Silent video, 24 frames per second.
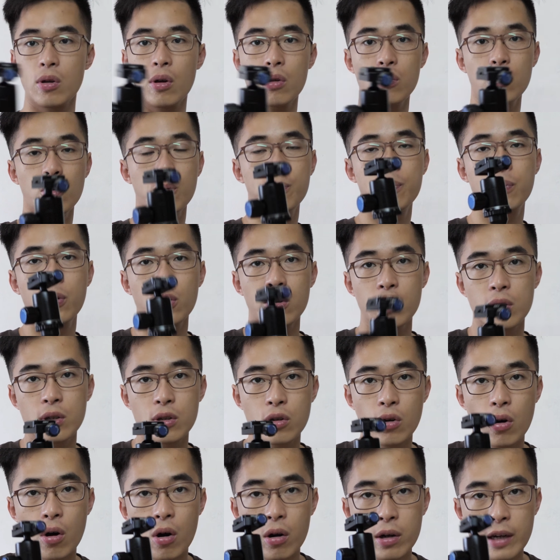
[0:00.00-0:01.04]
to put
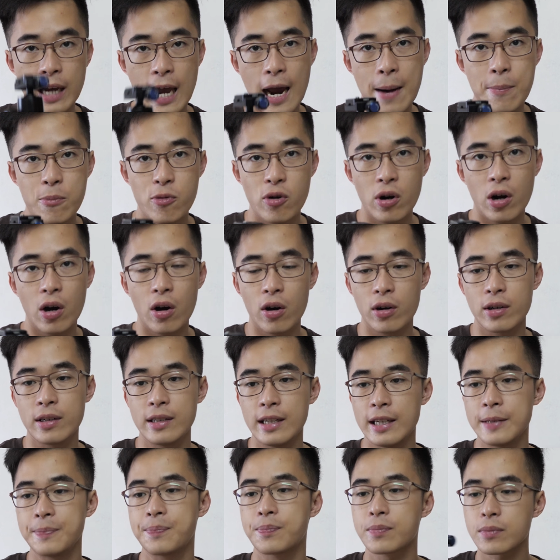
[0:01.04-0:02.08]
your camera on
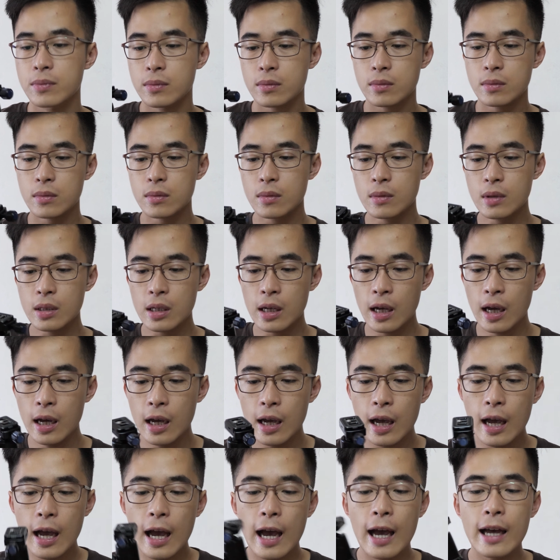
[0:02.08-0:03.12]
it.
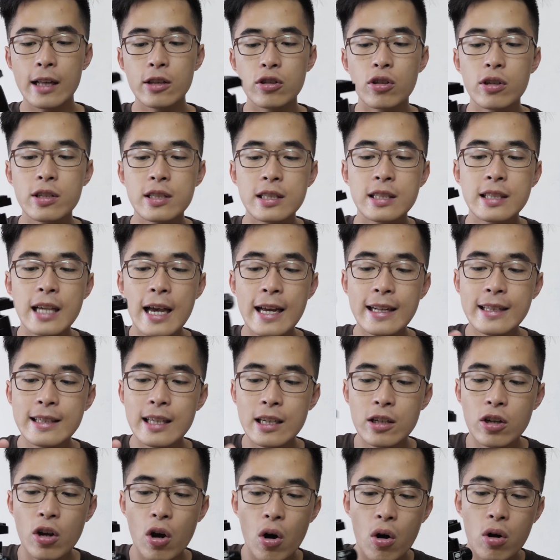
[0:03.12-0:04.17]
And the center
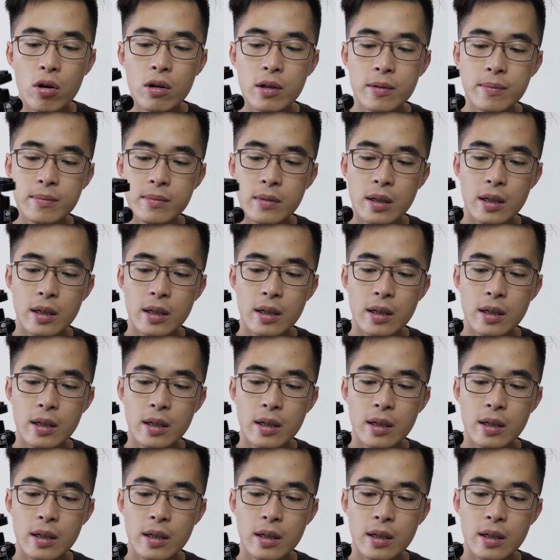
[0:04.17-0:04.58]
column,